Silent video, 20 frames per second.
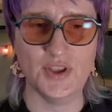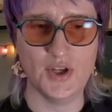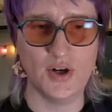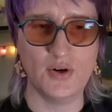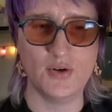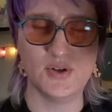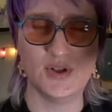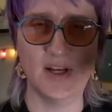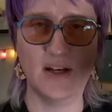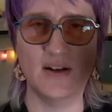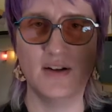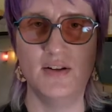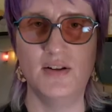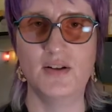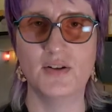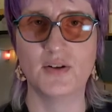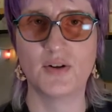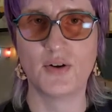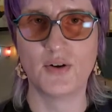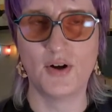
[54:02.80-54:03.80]
and the
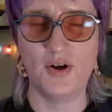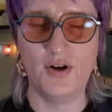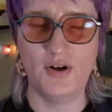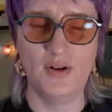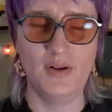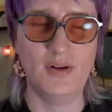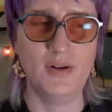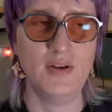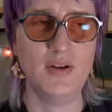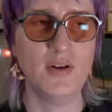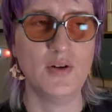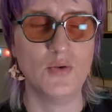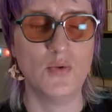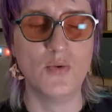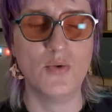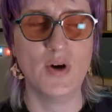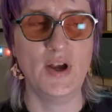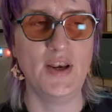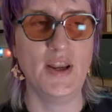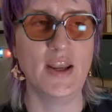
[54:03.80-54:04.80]
hotel are all
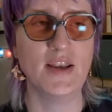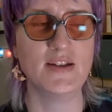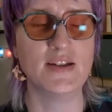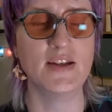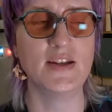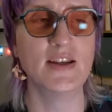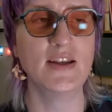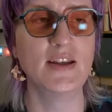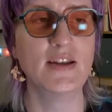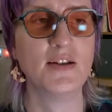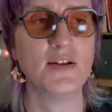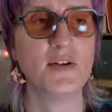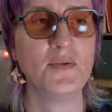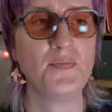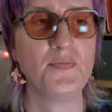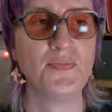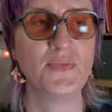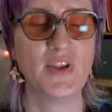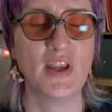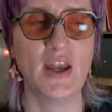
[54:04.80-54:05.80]
one entity
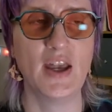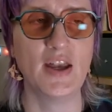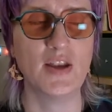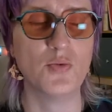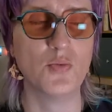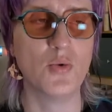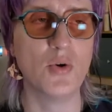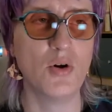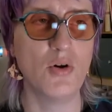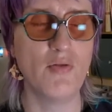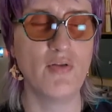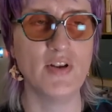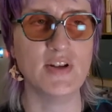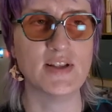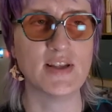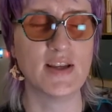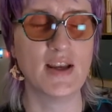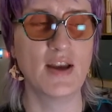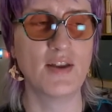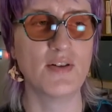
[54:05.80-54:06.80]
and woven
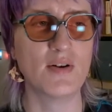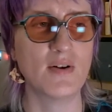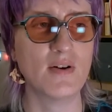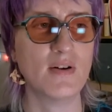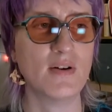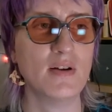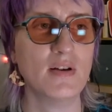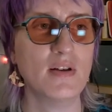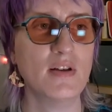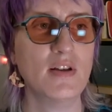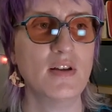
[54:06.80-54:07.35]
together.